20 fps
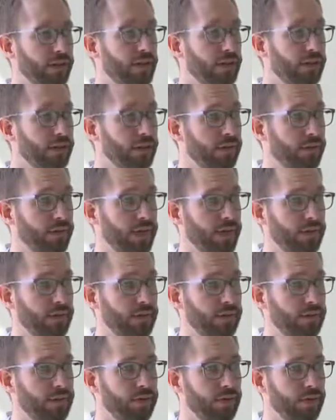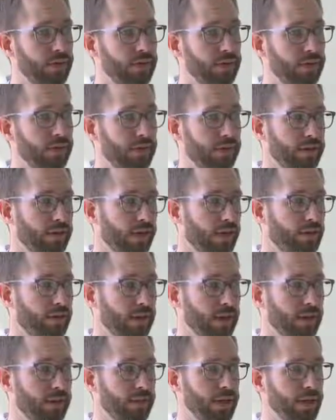is to establish whether screen scraping
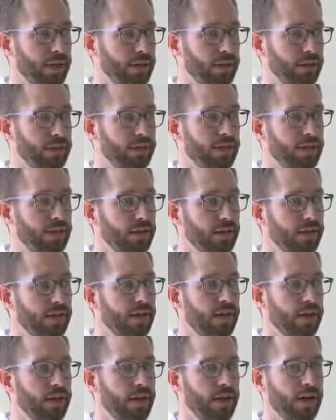that page is legal.